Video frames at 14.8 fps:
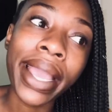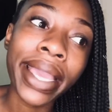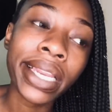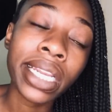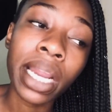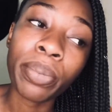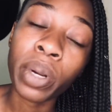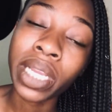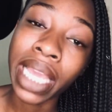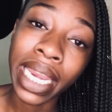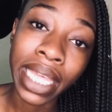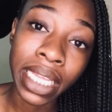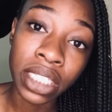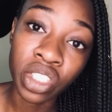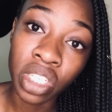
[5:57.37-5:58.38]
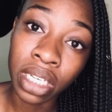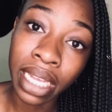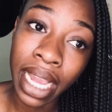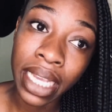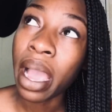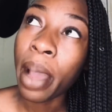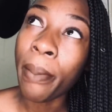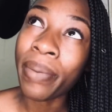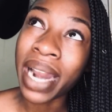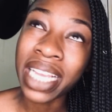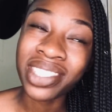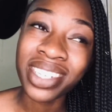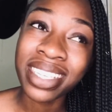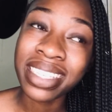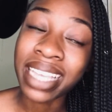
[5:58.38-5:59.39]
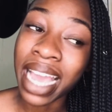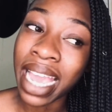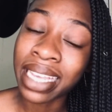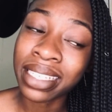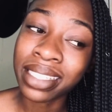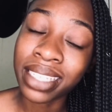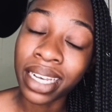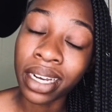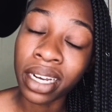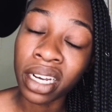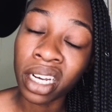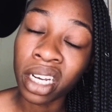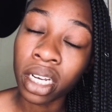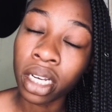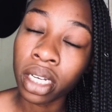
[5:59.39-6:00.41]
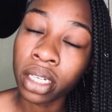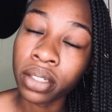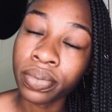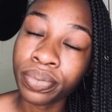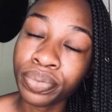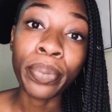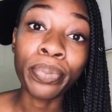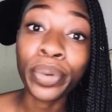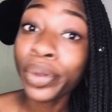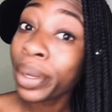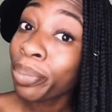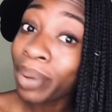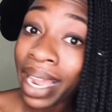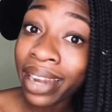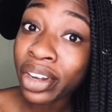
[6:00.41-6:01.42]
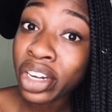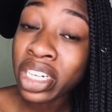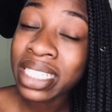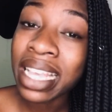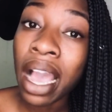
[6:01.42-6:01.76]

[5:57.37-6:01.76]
I ended up not getting the jean guys brushes guys ugh. beauty blenders